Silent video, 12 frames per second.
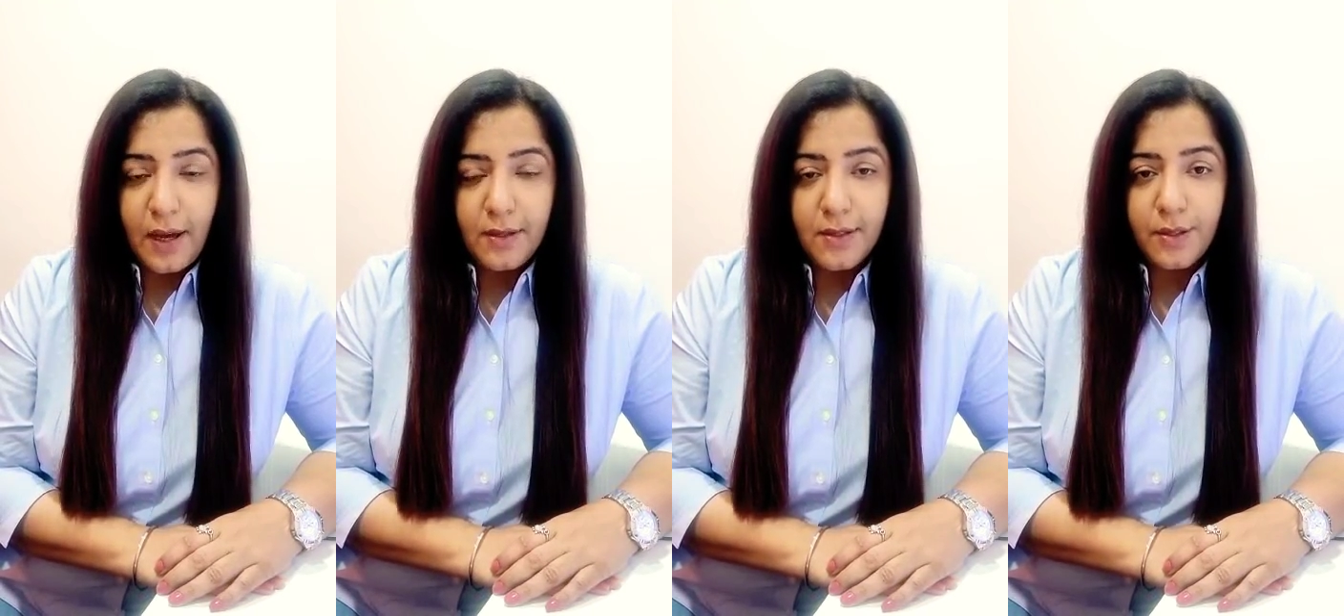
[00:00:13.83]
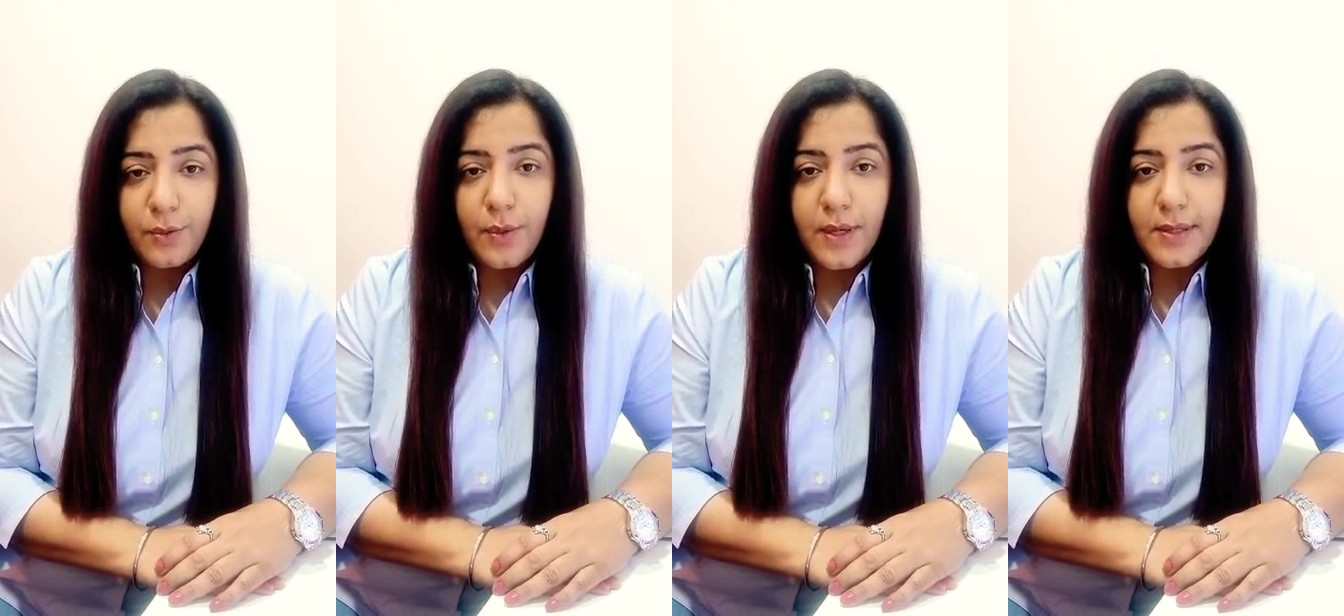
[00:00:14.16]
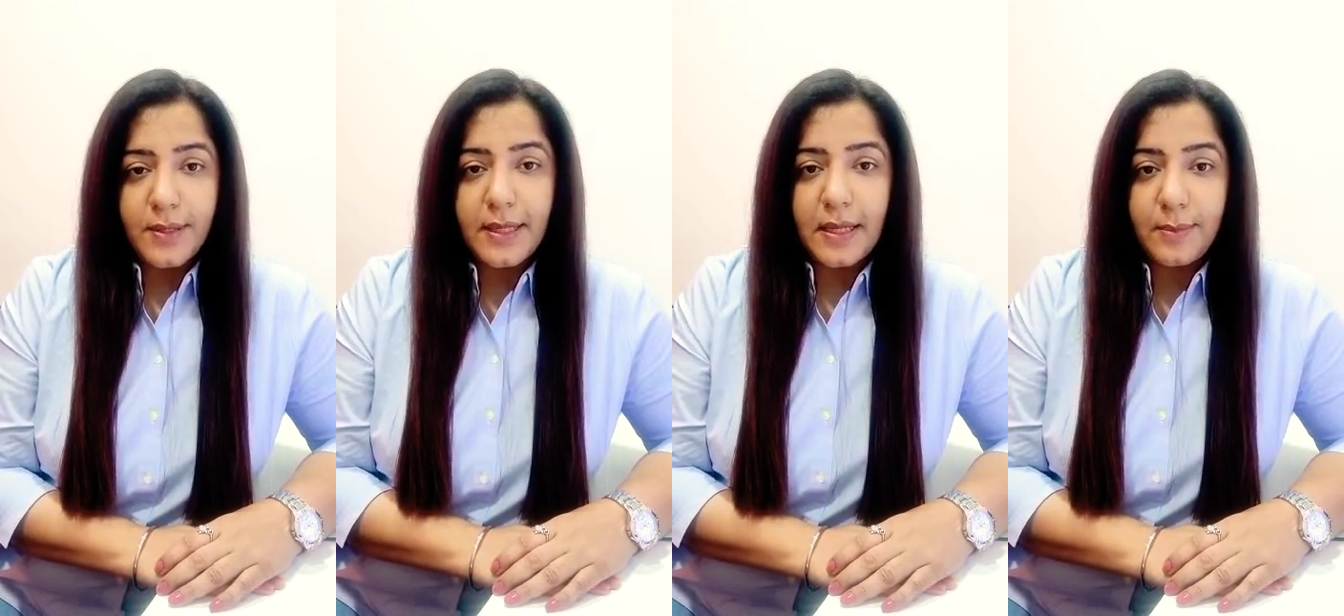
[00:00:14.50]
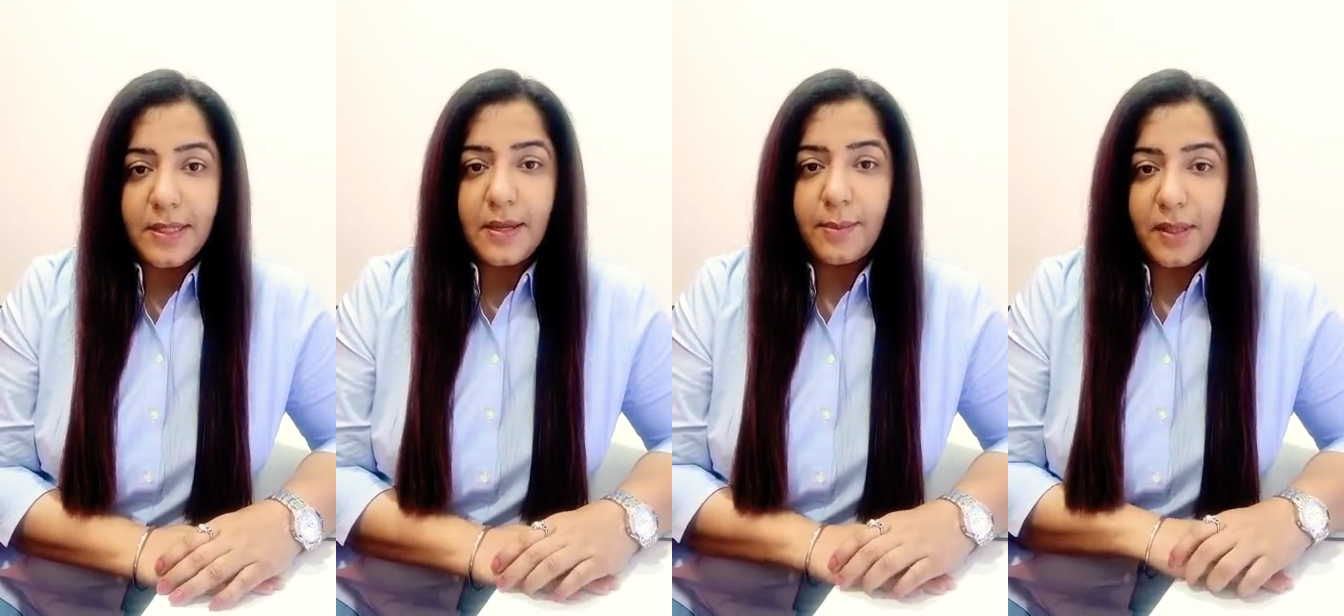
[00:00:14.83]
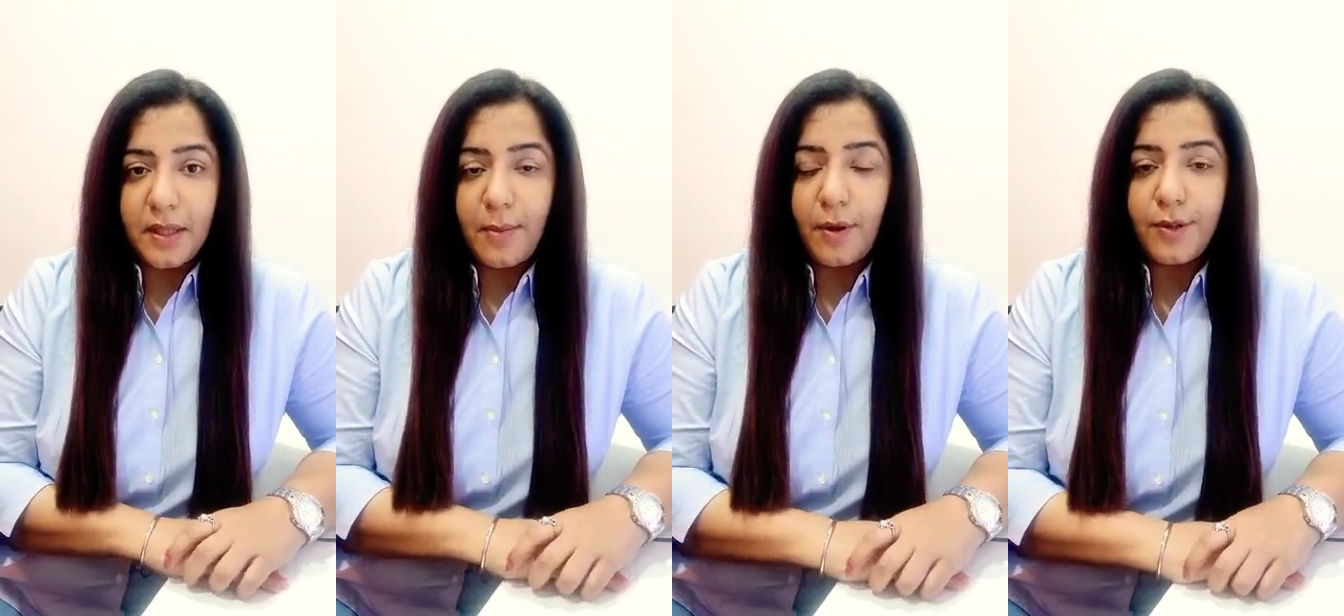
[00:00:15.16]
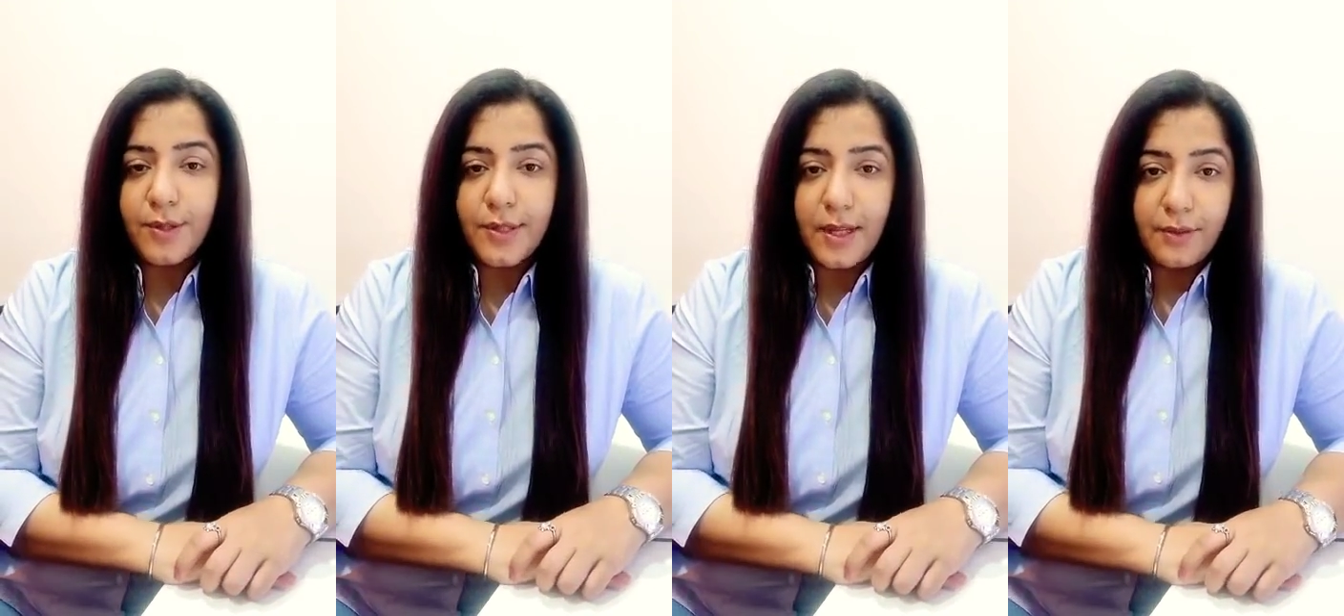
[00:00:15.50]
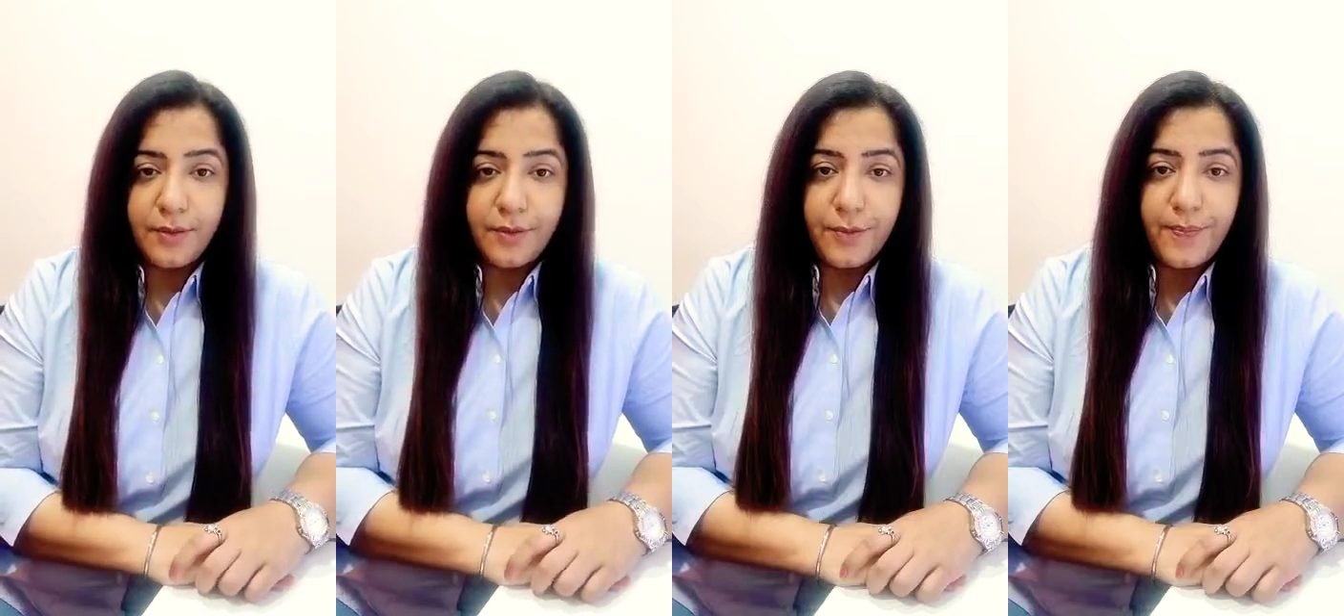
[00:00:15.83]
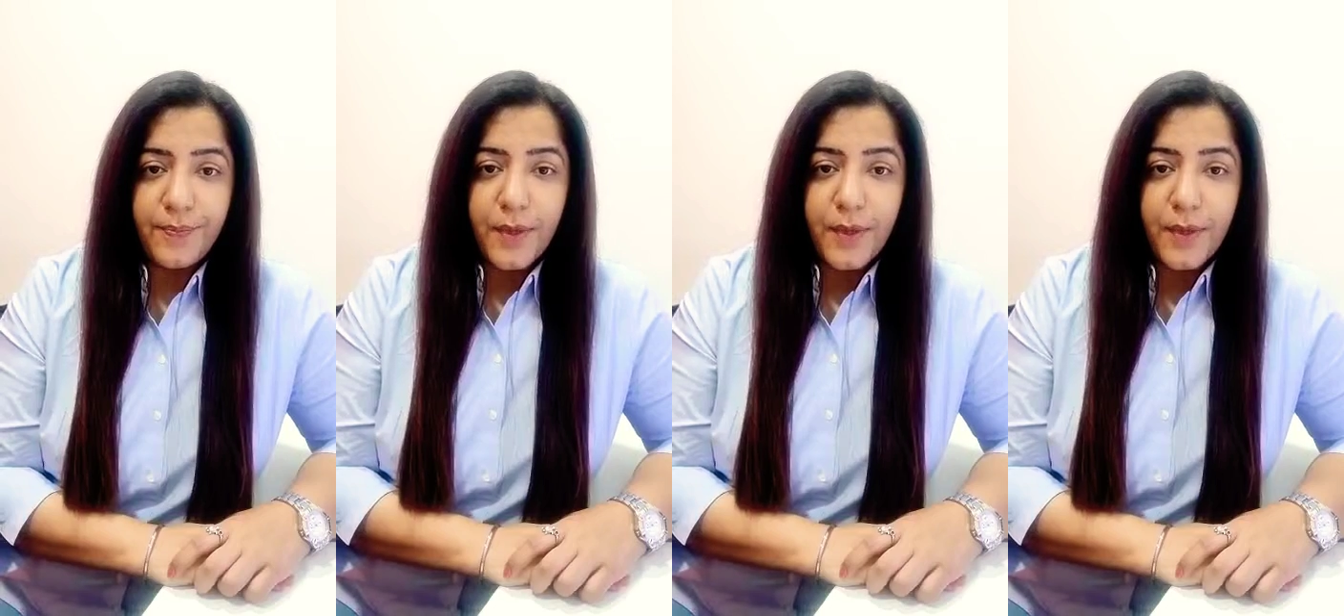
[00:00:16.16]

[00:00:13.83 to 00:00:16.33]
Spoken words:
asks you is tell me something about yourself.